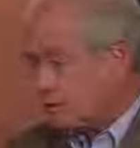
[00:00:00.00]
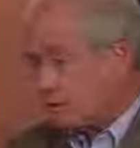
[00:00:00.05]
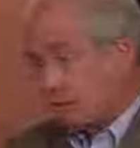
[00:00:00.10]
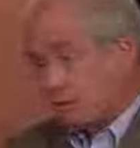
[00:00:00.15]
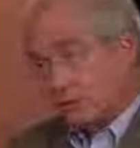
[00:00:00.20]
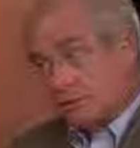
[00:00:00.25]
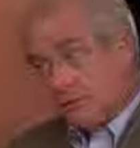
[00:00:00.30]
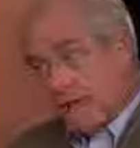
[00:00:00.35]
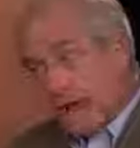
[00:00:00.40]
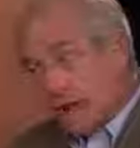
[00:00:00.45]
to your
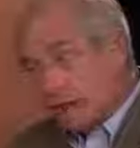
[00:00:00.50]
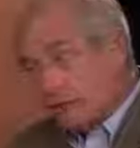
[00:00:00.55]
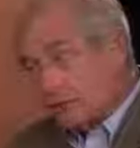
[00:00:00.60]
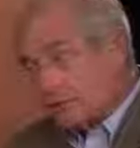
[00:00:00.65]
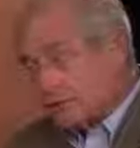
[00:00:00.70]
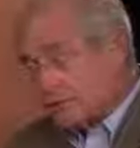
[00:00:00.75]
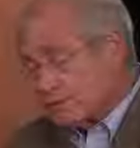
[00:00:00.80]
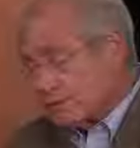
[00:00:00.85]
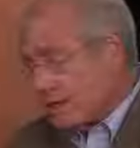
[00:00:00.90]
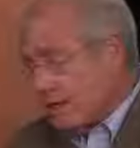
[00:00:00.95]

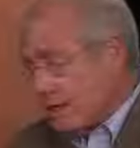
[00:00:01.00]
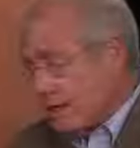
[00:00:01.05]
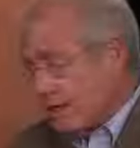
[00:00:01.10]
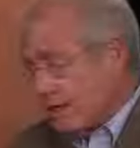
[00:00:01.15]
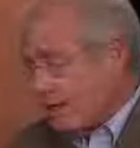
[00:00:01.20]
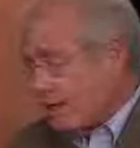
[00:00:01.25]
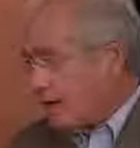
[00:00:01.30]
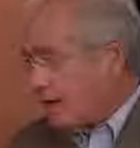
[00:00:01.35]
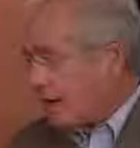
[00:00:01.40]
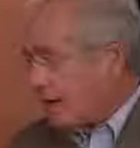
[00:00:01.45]
talents,
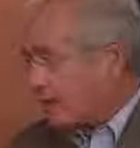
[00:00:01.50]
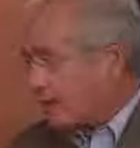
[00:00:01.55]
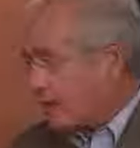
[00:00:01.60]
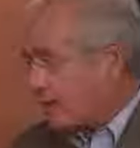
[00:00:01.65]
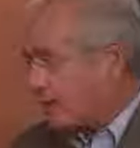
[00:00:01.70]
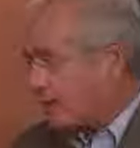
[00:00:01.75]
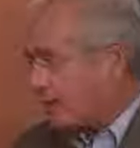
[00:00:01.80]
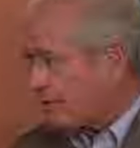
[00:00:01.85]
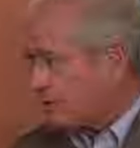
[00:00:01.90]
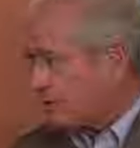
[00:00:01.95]
but
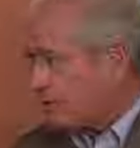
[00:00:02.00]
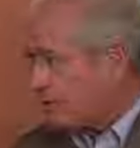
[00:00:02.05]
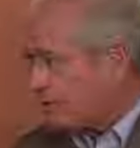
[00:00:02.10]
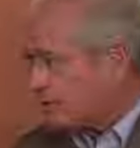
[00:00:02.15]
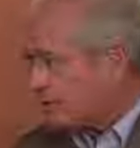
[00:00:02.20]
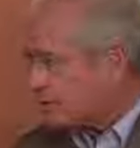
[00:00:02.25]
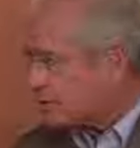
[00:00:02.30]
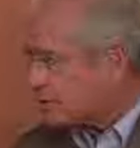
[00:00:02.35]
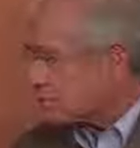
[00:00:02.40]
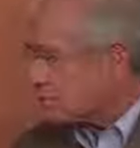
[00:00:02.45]
I think
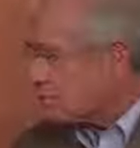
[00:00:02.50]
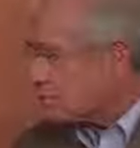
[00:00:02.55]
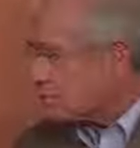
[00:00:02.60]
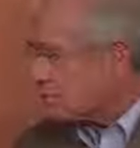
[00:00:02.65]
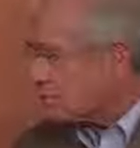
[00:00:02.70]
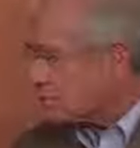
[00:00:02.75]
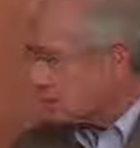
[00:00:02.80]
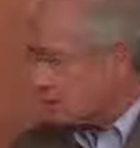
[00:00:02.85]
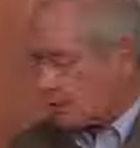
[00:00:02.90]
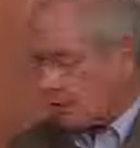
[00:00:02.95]
also some more.
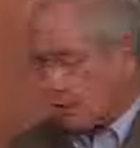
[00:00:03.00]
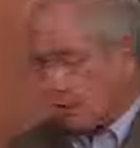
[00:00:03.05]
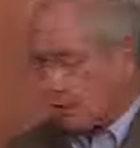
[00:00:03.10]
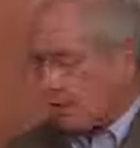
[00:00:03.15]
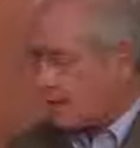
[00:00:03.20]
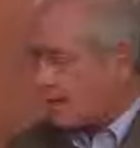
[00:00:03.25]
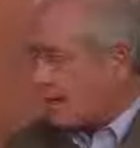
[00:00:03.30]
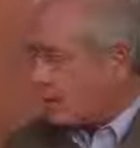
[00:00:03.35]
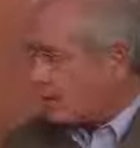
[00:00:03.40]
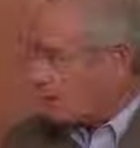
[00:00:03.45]
So you got
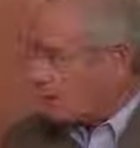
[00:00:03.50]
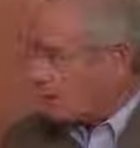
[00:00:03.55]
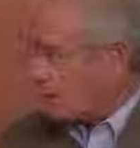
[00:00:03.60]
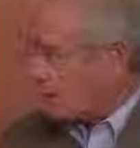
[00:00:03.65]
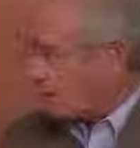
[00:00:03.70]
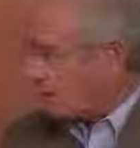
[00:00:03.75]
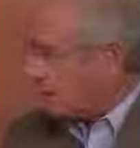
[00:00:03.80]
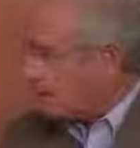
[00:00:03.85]
an hour. Go ahead.